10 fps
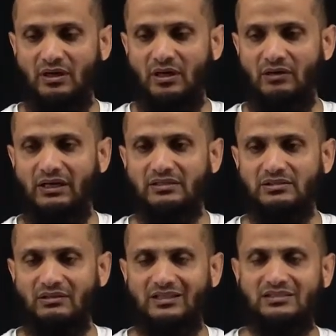All right,
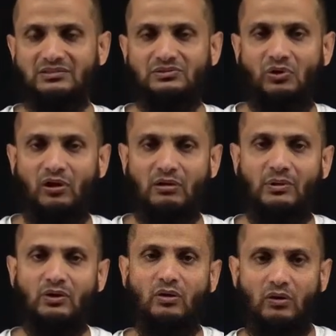so let's talk
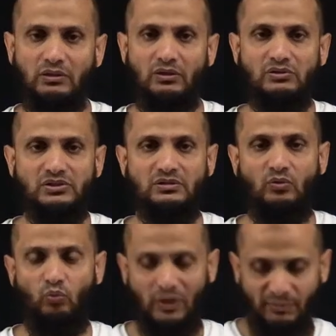about all those
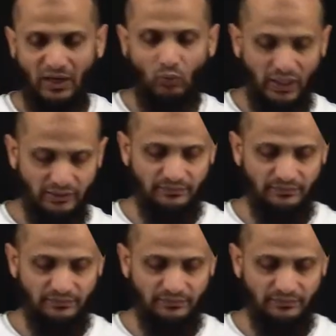one by one.